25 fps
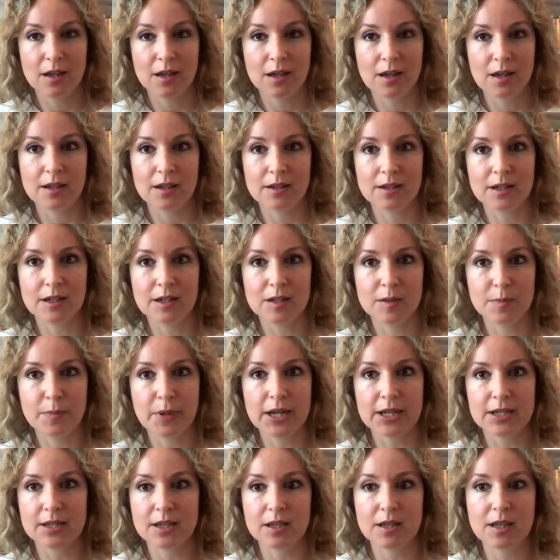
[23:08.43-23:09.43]
Is it a
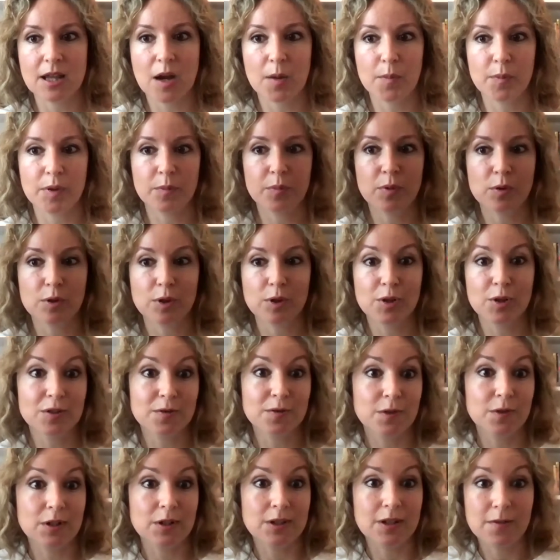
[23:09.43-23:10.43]
space that now people use
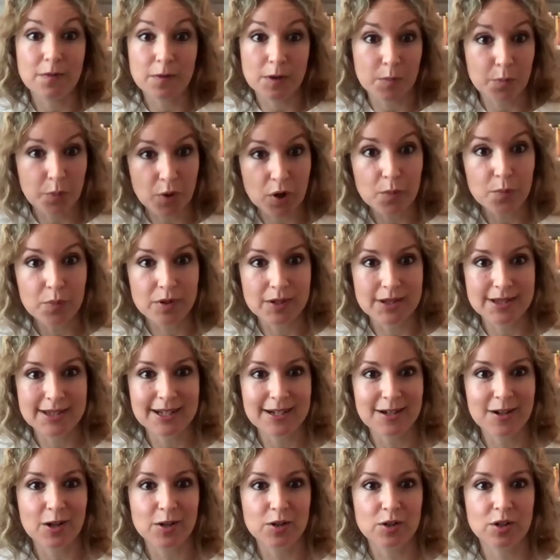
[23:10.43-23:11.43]
for a different purpose and
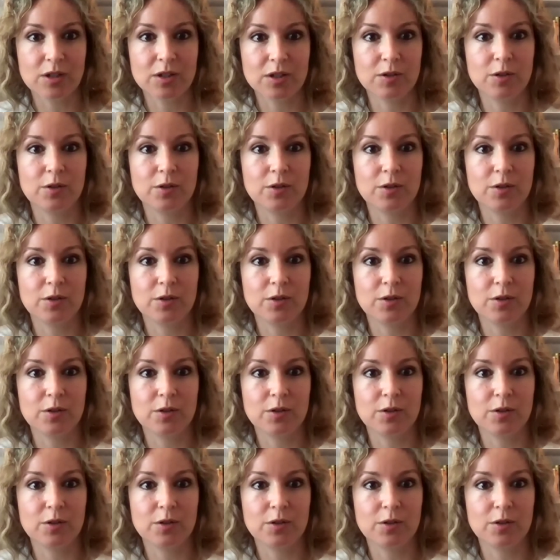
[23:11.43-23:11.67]
not just